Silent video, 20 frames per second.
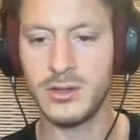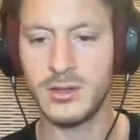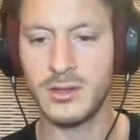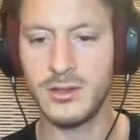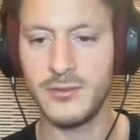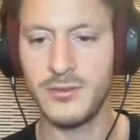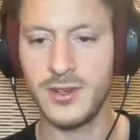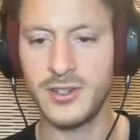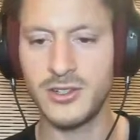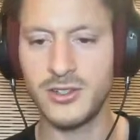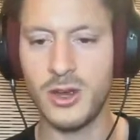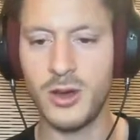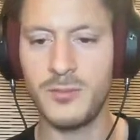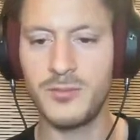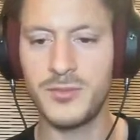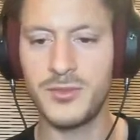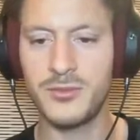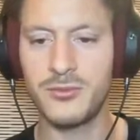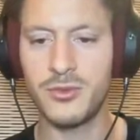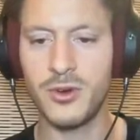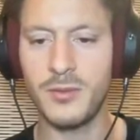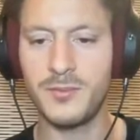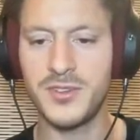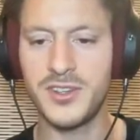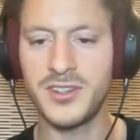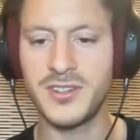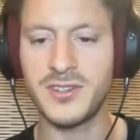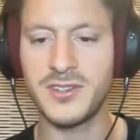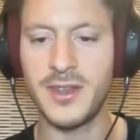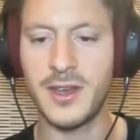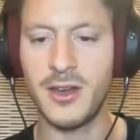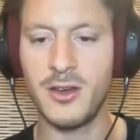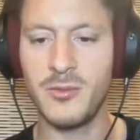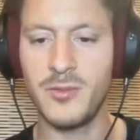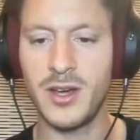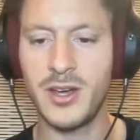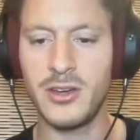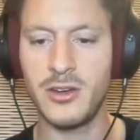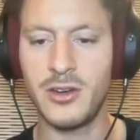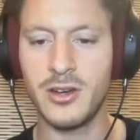If I drop this down
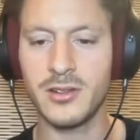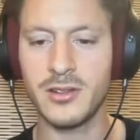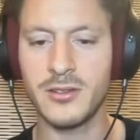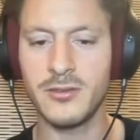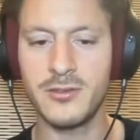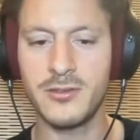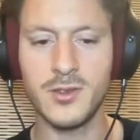by an octave,